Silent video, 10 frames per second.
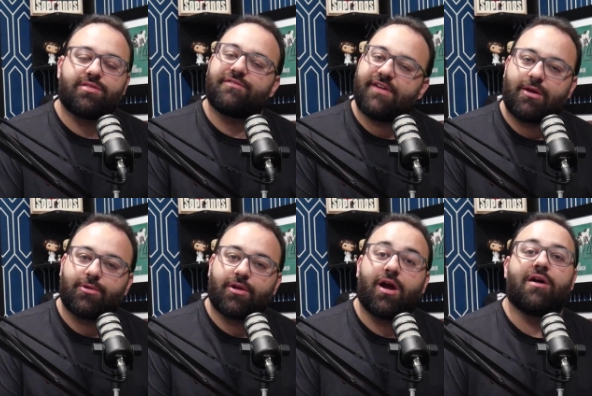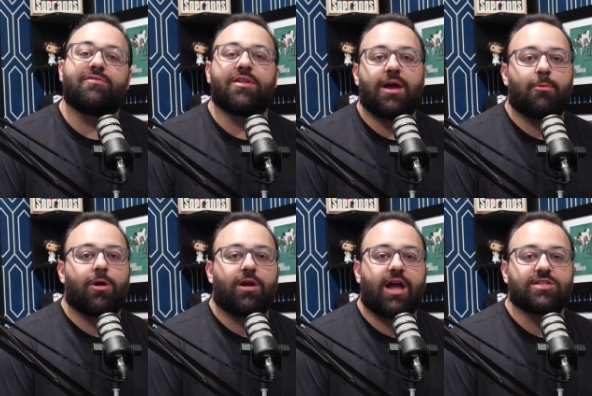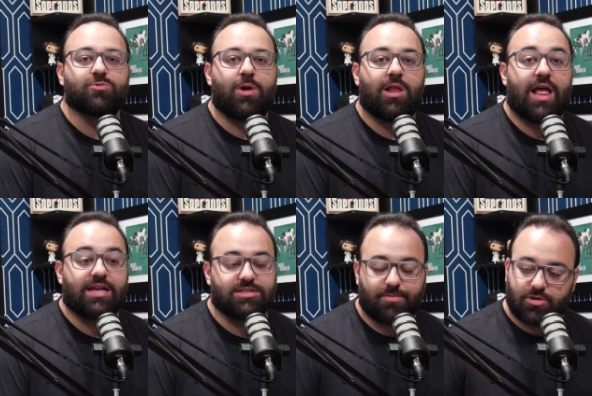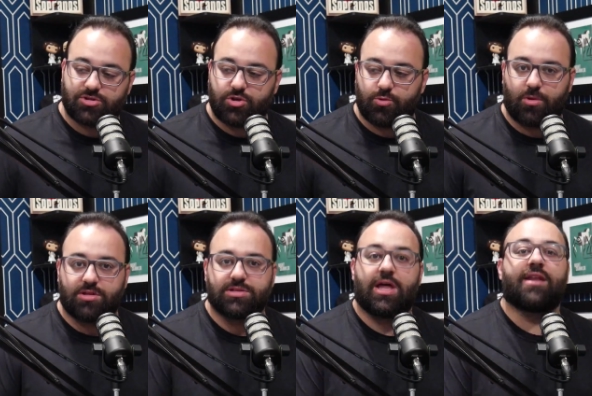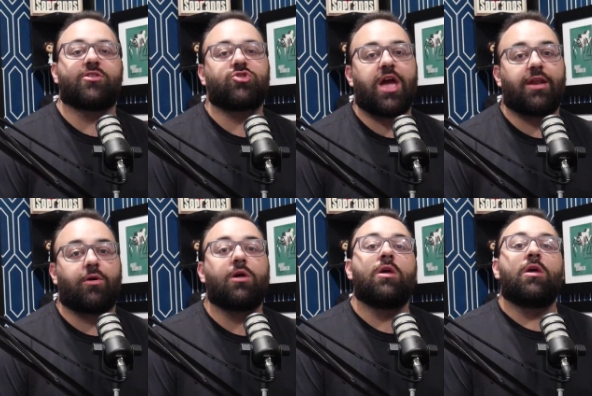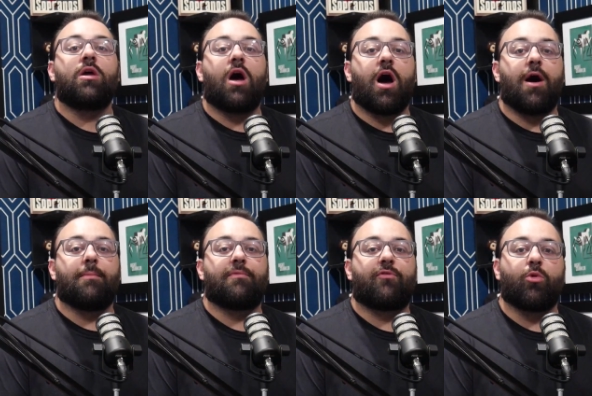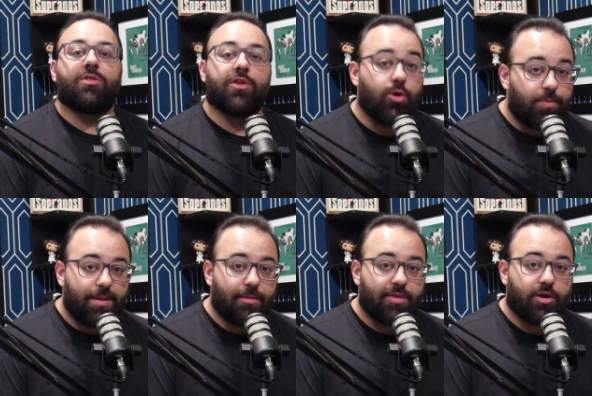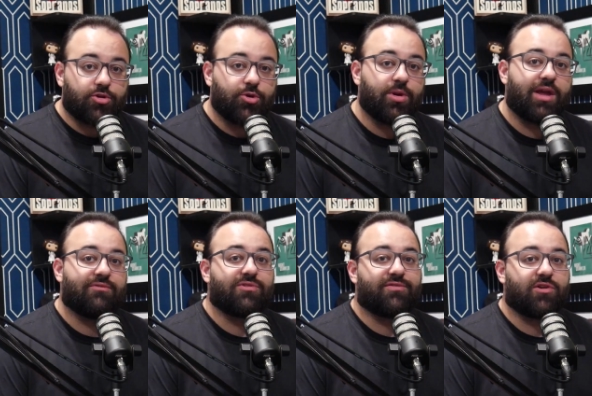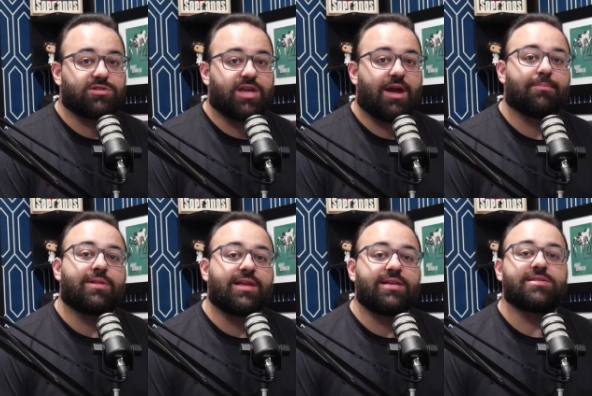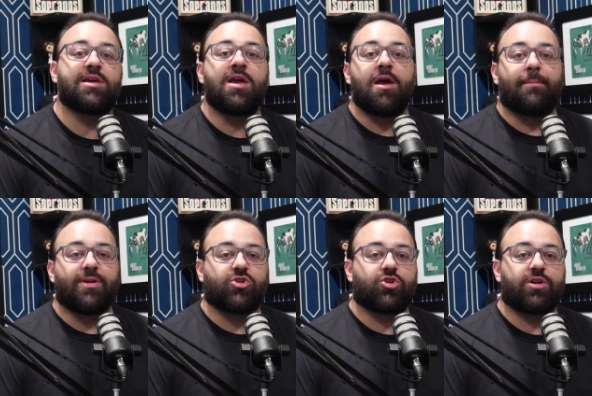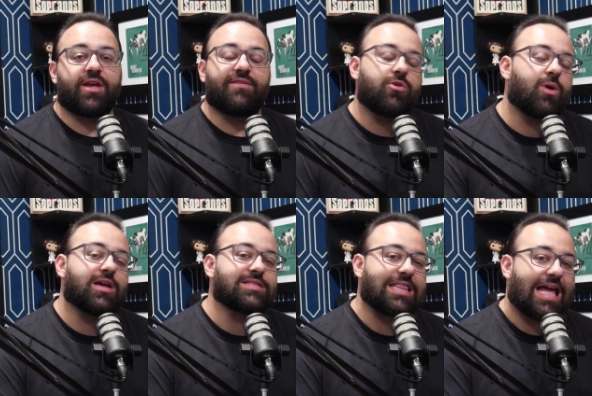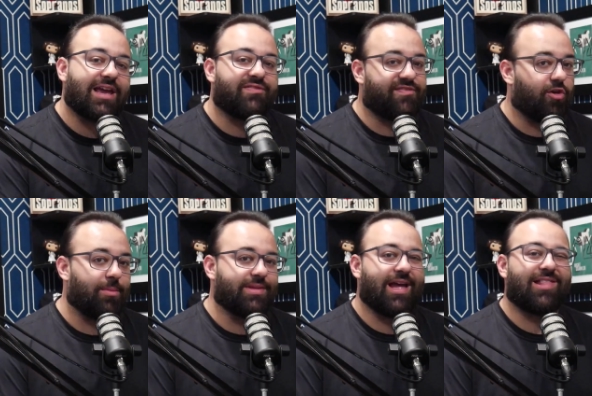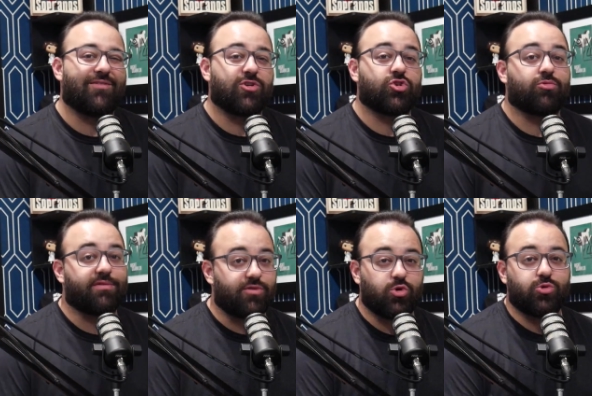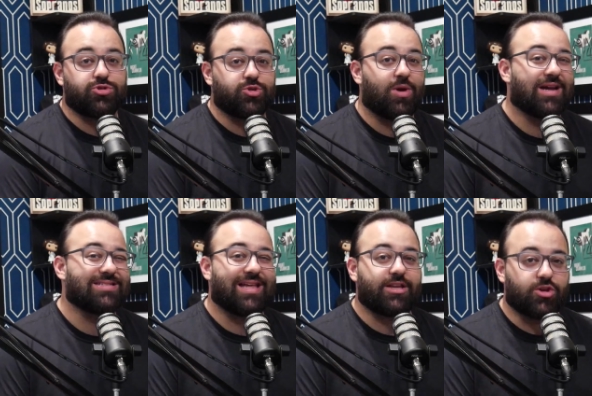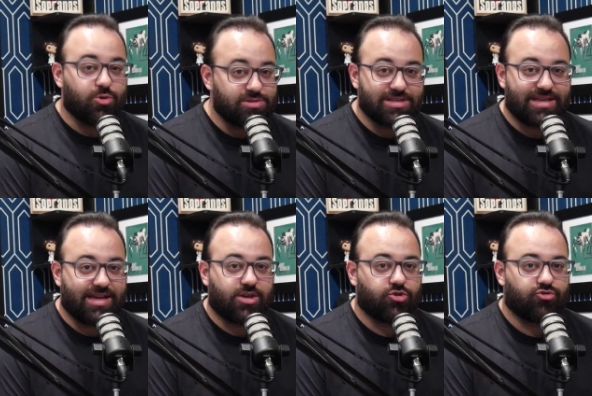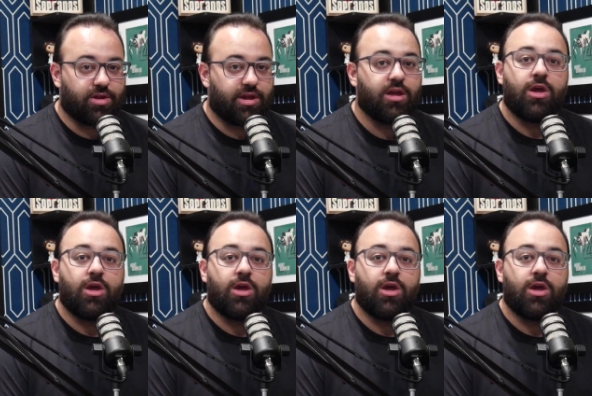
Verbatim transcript: the founder of the network, as well as the person who runs a lot of the channel. For the new people that are tuning in for the first time, please be sure to, if you guys like film and television reviews, you guys like news in the industry,